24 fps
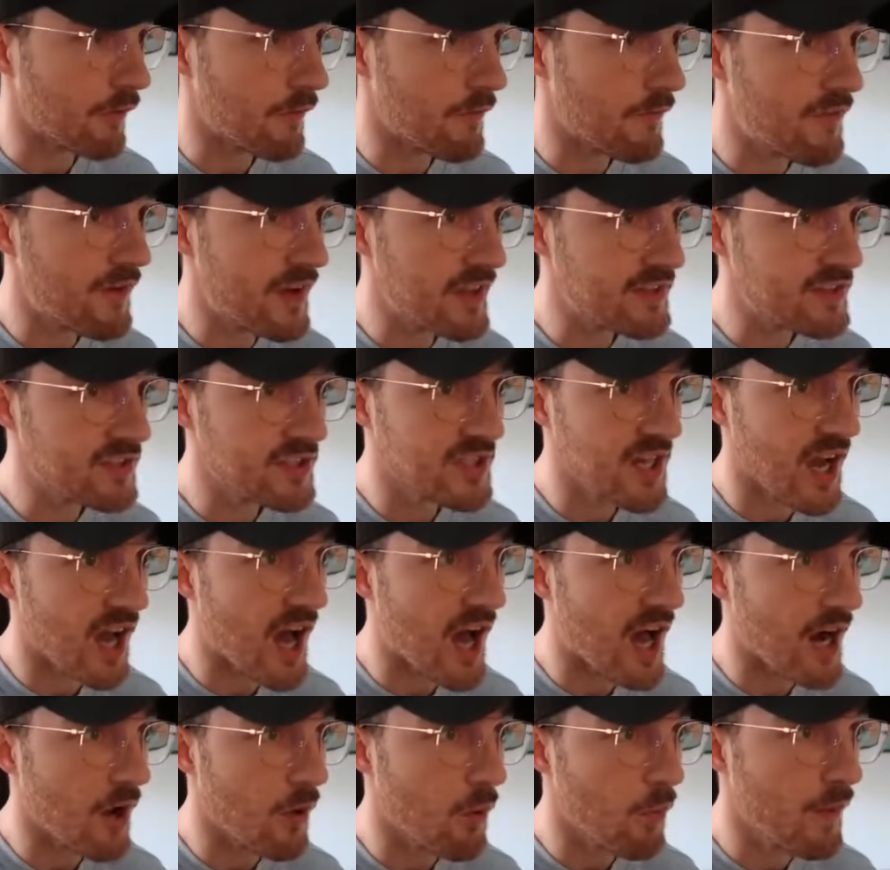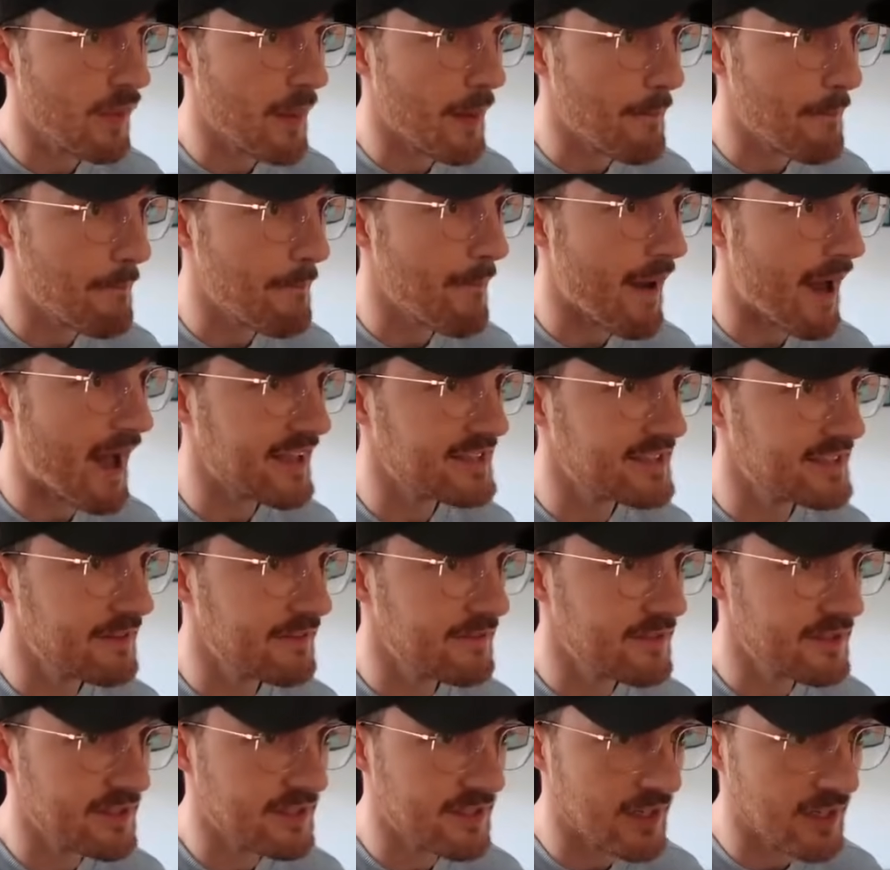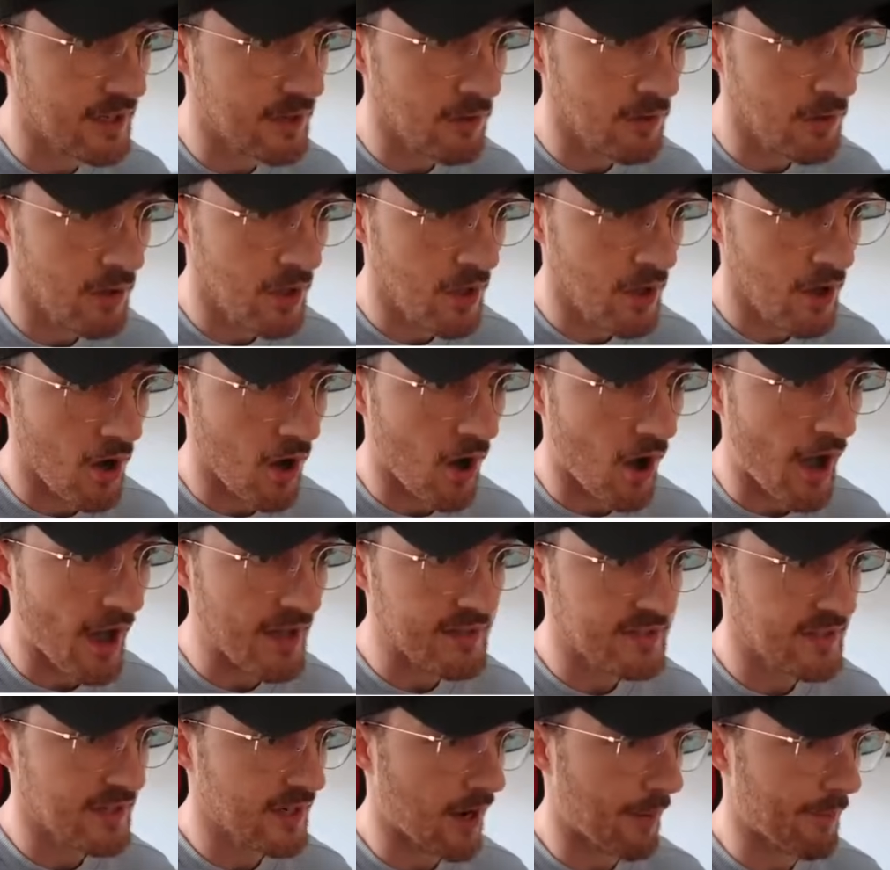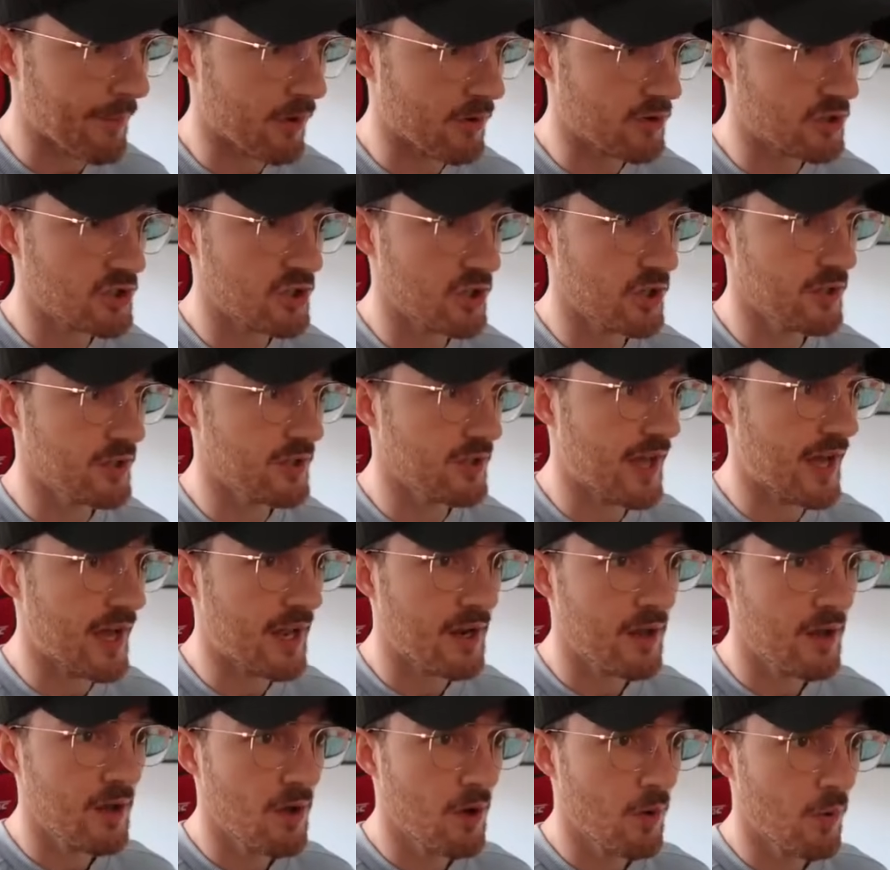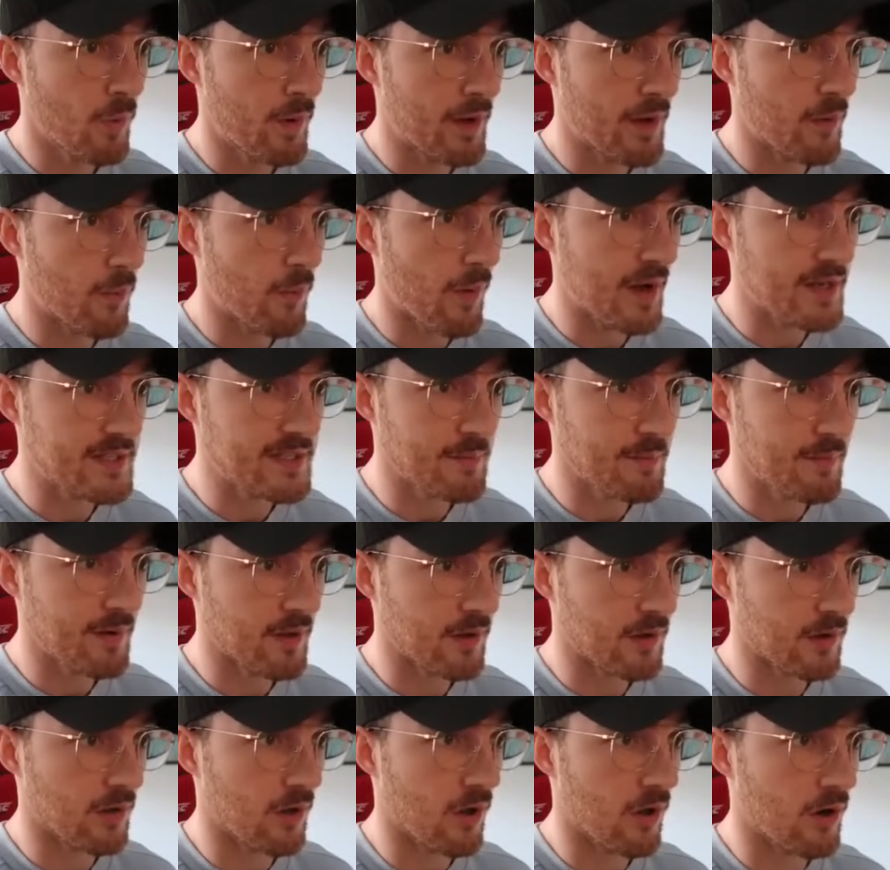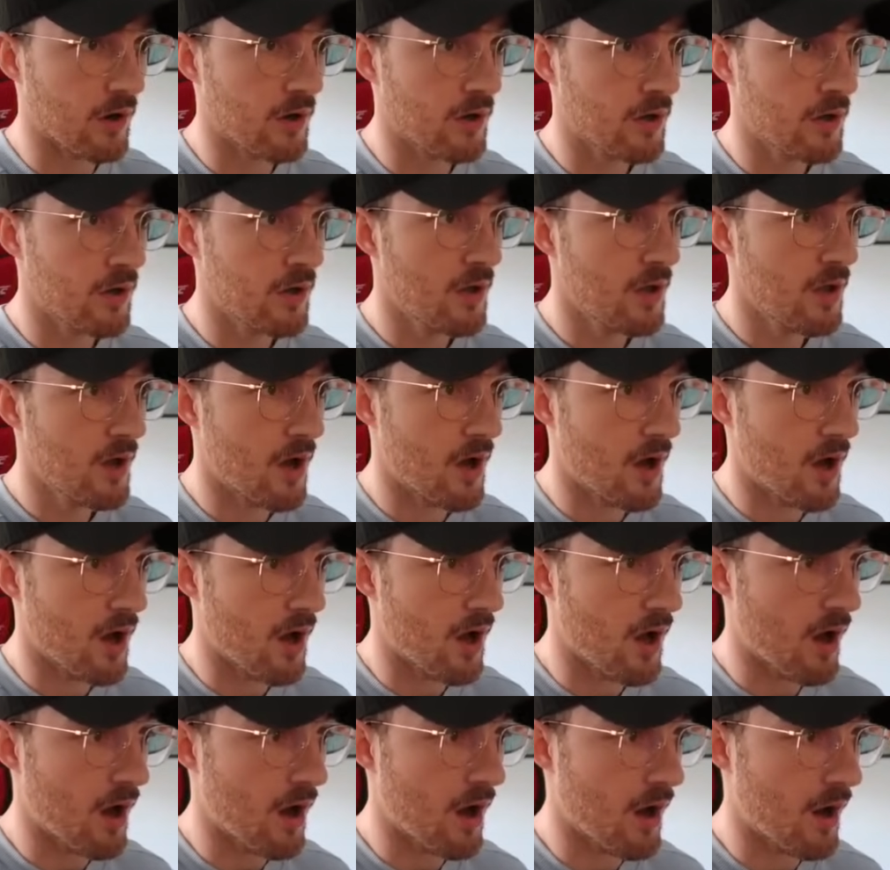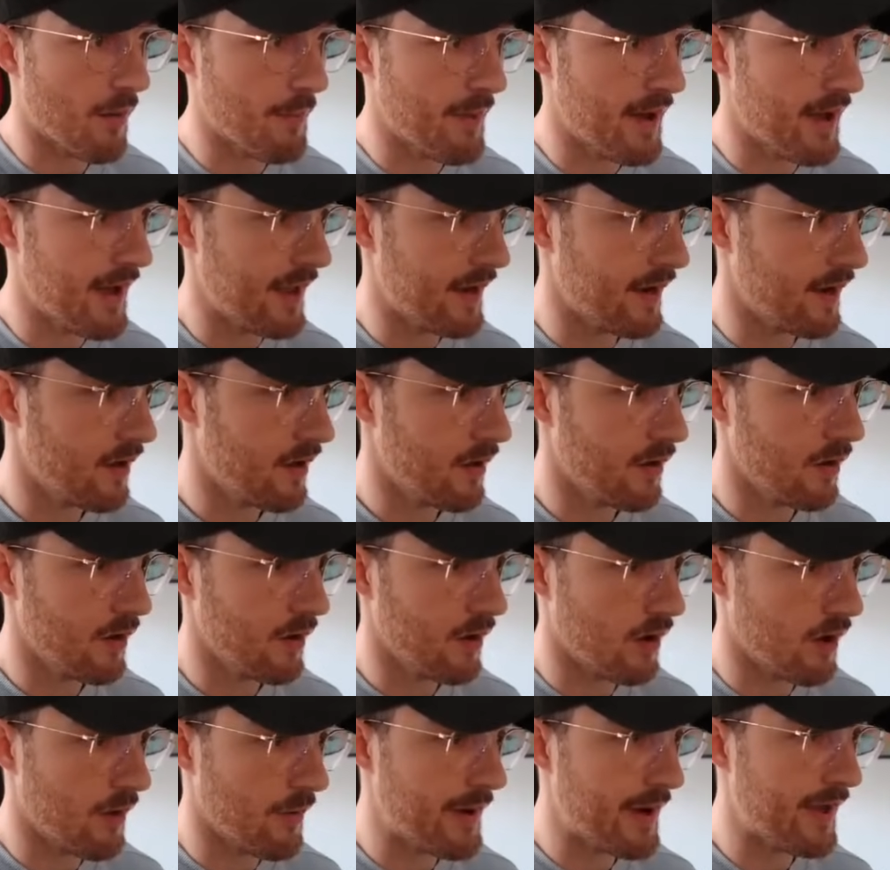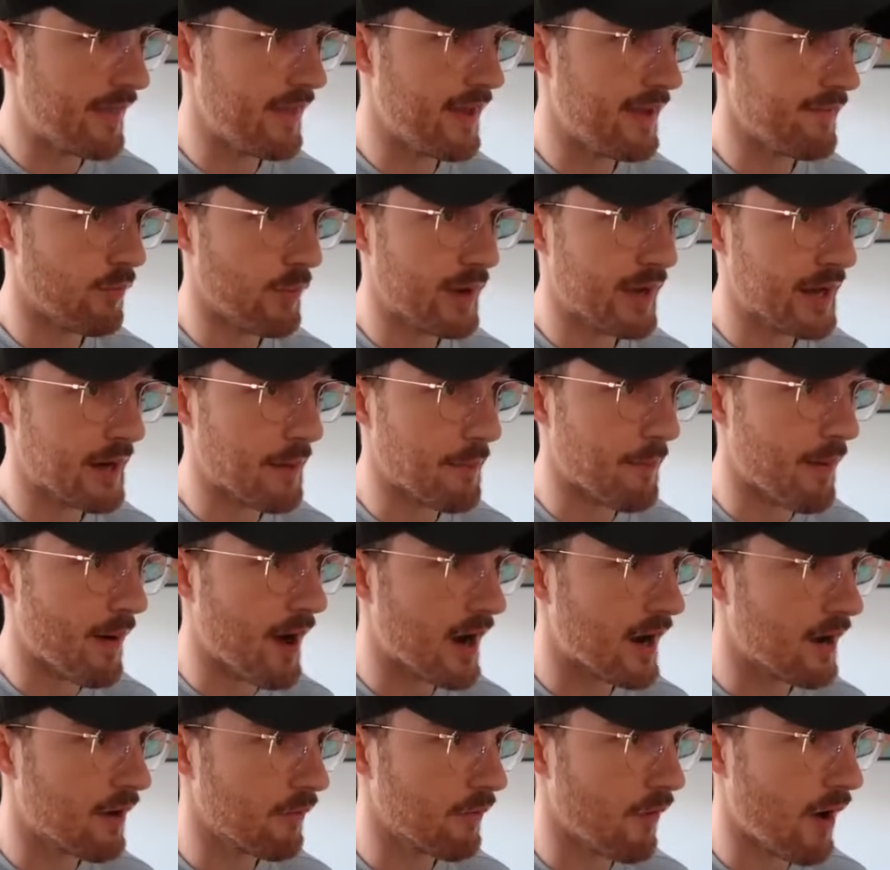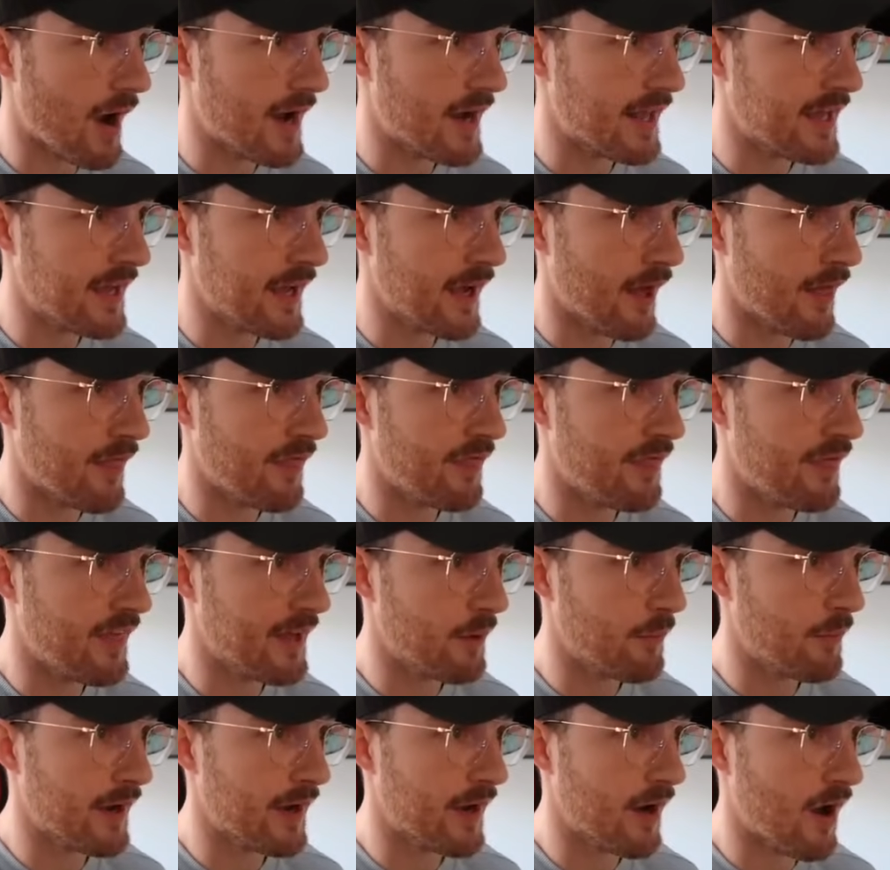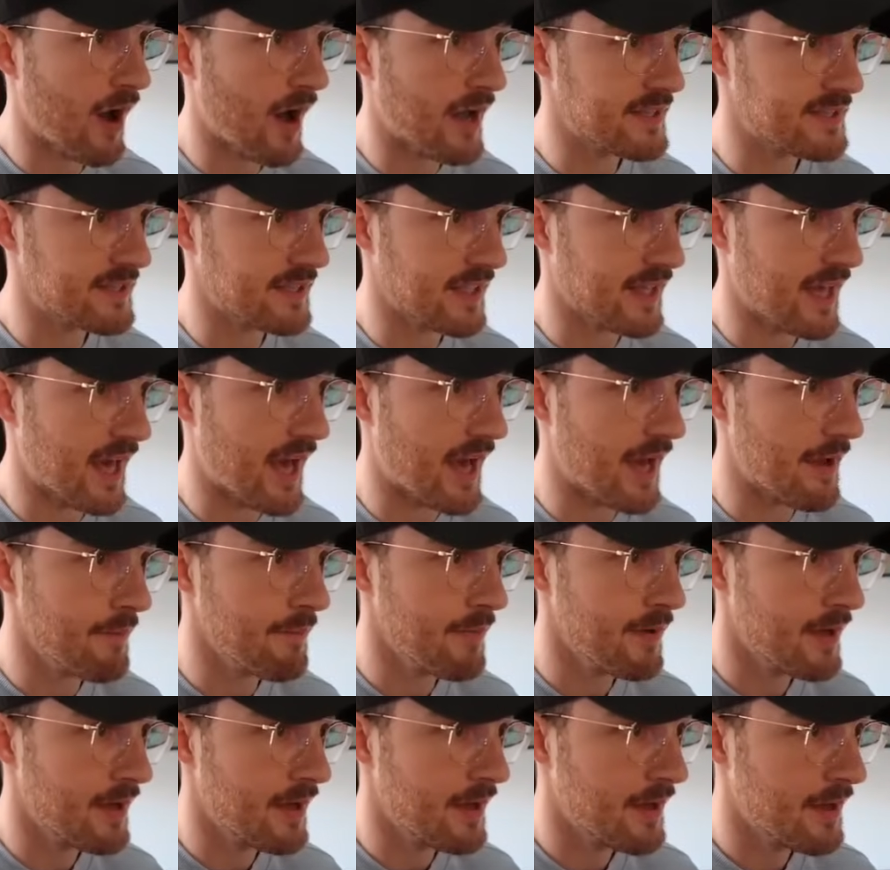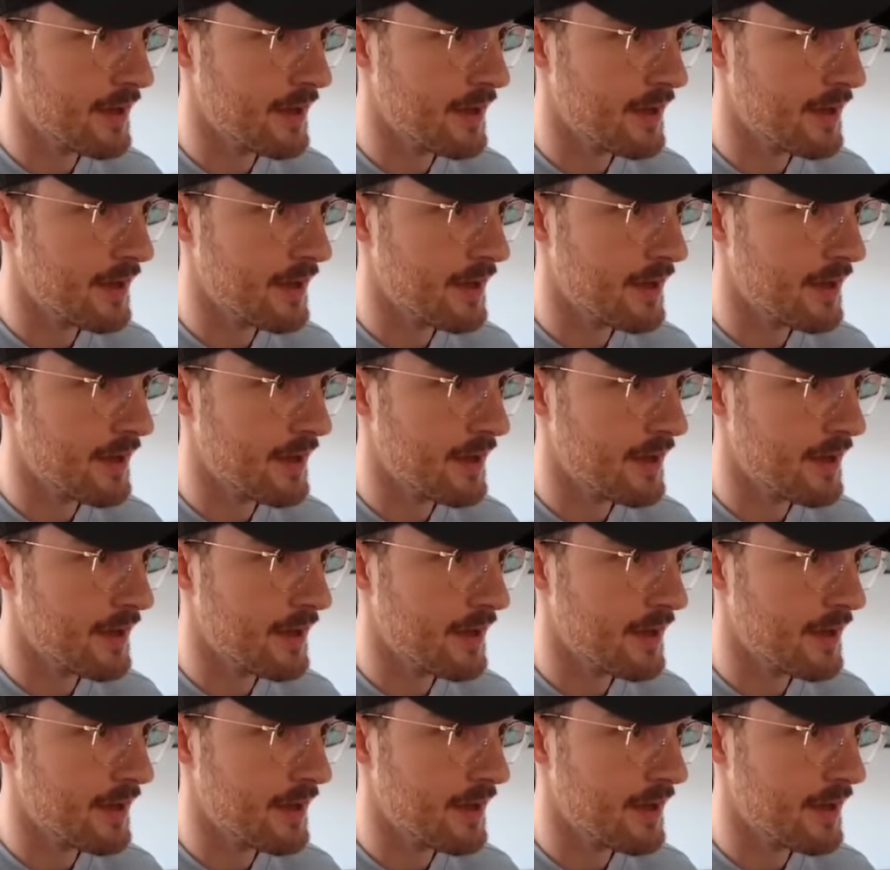Vince Carter with a massive steal. Isaac, I'm not shooting that. We can waste a bit of clock. Oh, man. Oh, man. If we get a bucket right here, I think we can ice the game.